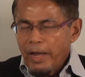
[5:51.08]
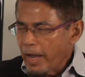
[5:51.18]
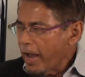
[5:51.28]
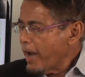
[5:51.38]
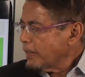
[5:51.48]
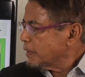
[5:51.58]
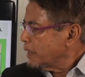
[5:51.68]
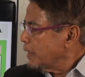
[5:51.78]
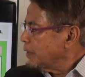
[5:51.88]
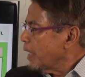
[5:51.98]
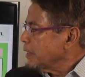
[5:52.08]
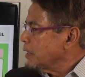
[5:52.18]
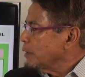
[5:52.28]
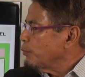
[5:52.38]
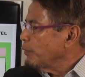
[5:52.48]
and
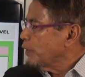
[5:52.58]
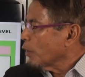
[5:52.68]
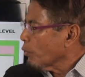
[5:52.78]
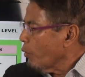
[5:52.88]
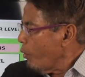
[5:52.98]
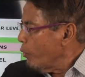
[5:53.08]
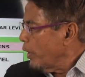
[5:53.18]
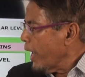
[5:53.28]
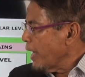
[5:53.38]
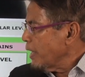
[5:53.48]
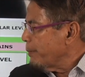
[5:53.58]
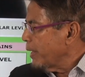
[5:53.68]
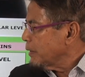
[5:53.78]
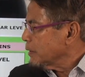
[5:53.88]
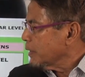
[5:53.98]
synergize it with the ruh and the
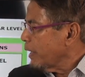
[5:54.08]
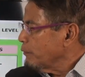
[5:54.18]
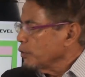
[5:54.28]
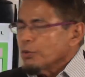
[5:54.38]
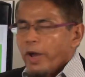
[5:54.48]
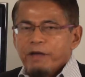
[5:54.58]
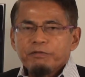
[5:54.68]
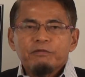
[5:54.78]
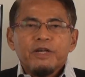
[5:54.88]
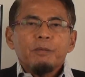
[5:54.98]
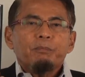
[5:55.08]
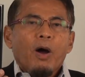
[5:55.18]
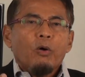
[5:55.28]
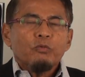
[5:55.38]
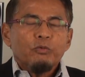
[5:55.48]
mental self, you have a very
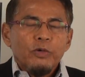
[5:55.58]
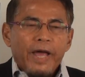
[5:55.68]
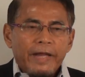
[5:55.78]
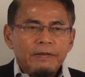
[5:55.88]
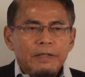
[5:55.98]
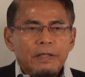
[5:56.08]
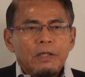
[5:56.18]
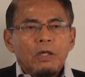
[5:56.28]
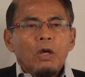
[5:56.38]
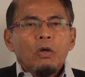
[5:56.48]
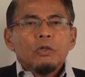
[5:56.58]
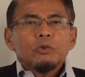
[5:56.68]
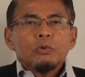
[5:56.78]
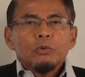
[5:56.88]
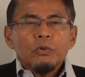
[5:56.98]
powerful entity
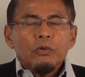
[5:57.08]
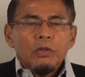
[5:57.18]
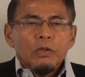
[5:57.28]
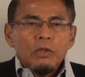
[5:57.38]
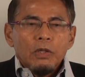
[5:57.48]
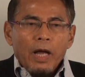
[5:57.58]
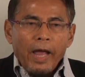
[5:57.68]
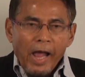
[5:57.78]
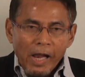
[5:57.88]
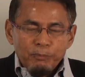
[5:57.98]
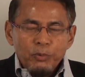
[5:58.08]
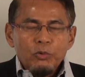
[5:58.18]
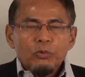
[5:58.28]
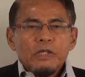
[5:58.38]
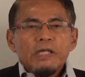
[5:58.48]
to help
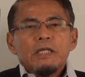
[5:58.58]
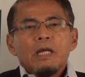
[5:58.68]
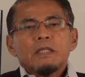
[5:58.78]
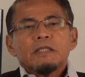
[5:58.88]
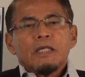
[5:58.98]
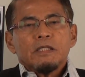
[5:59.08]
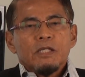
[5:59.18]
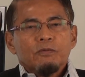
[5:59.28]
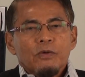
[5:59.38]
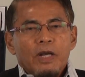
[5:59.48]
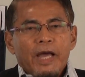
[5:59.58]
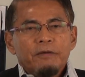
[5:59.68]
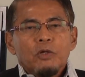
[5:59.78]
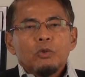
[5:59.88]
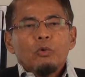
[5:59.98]
you lead a successful
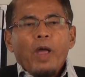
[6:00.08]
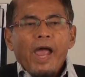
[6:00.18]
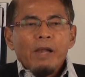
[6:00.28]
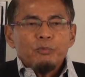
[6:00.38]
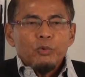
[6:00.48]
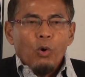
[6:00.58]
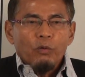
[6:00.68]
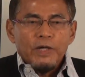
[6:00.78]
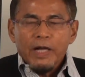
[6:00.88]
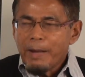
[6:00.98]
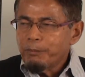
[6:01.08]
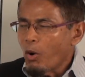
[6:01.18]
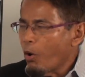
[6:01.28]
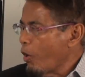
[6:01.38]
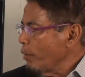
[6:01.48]
life, to help you overcome
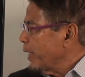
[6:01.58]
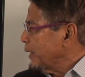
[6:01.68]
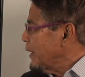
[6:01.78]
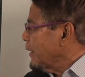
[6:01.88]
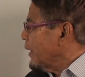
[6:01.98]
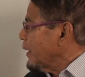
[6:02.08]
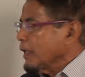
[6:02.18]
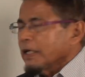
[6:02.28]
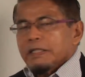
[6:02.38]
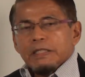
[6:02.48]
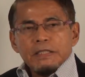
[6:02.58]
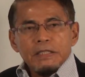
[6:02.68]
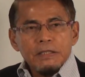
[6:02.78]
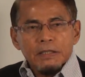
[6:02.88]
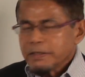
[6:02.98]
all material
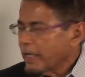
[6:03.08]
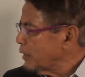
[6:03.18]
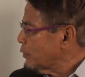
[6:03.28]
diseases at a